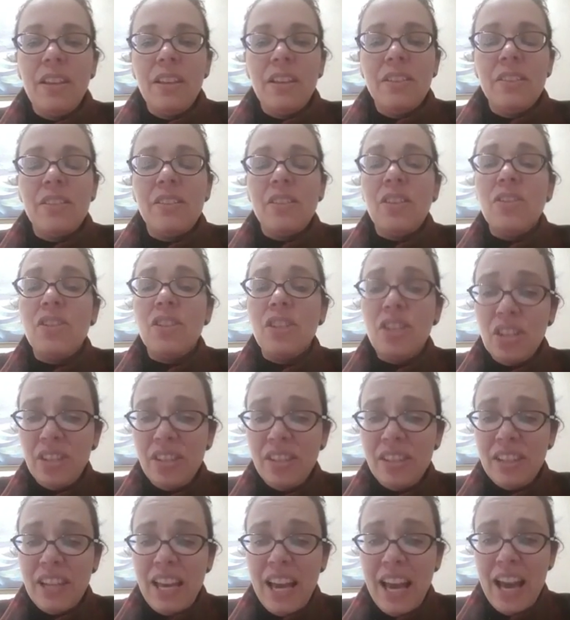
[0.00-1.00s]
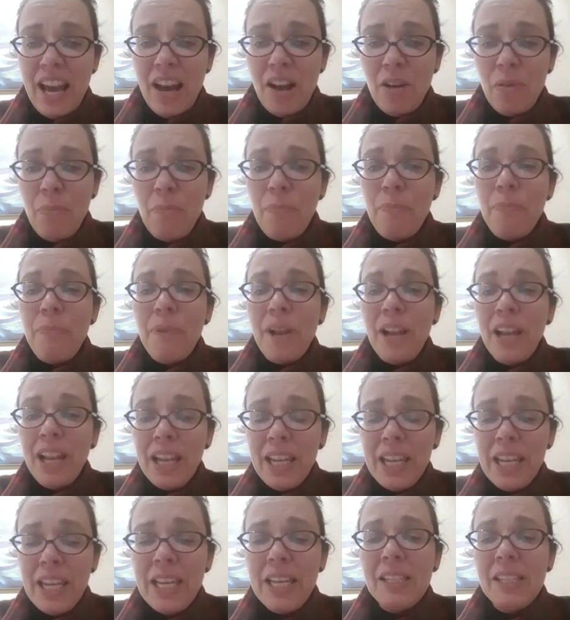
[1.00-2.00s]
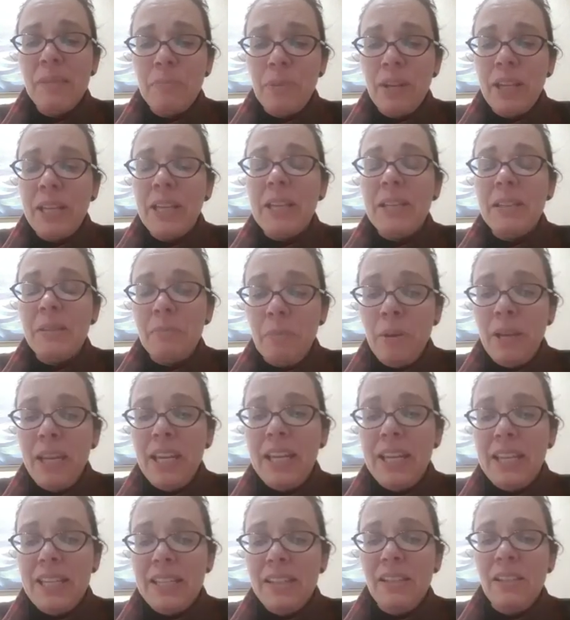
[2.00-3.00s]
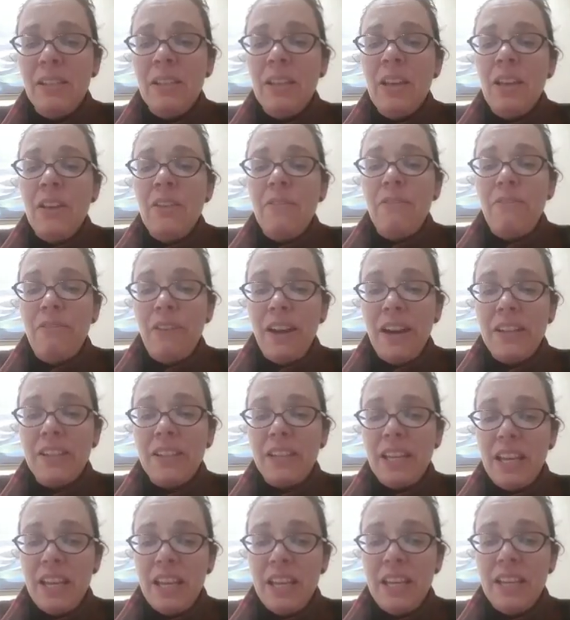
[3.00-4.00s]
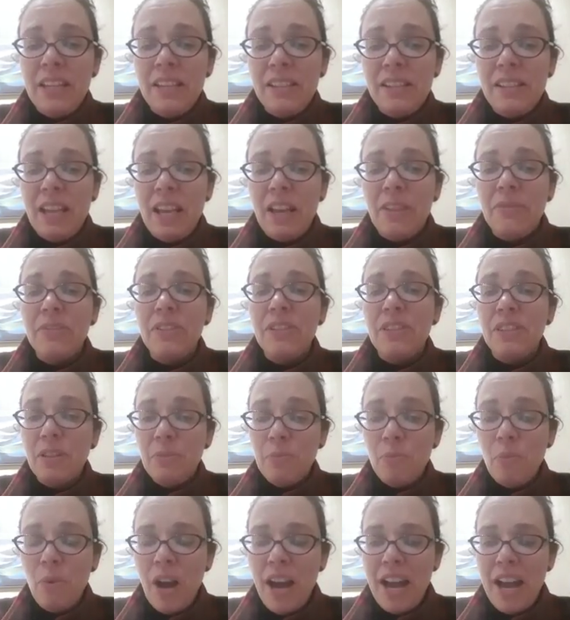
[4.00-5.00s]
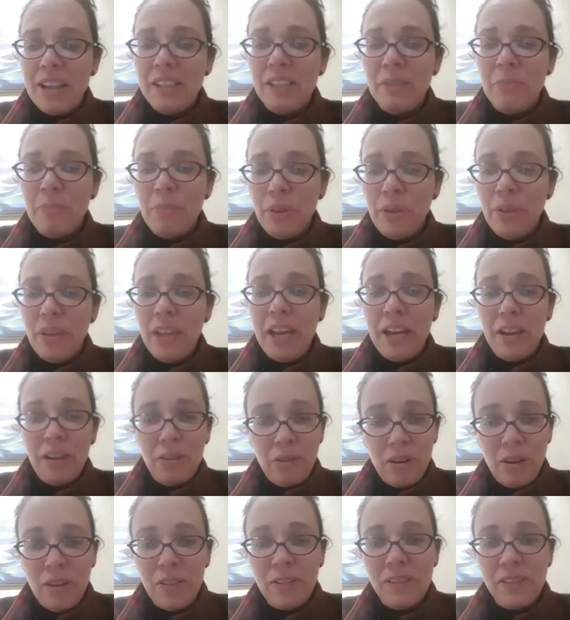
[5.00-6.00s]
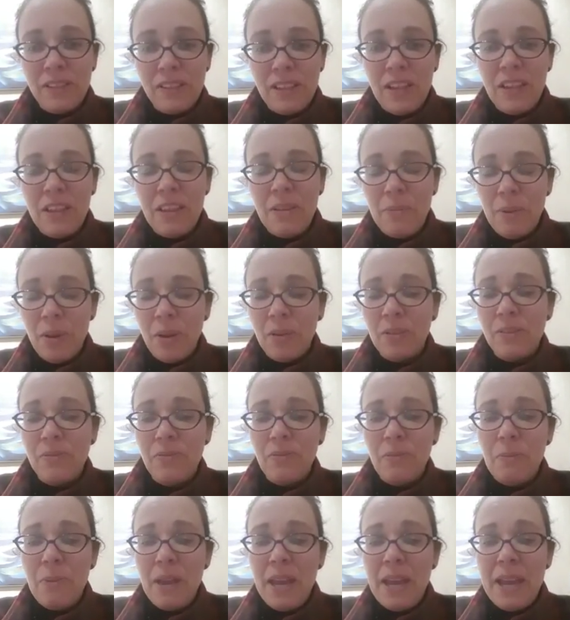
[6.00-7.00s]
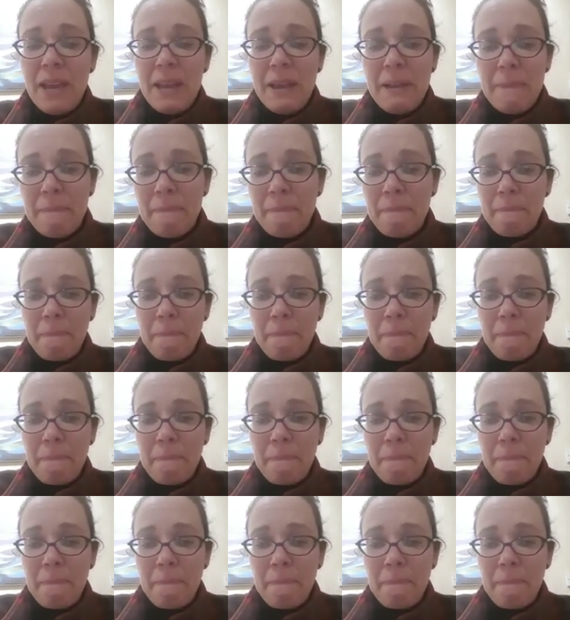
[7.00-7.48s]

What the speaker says: So just now, please, please, please find it in yourself somewhere to put that cross in the box for me.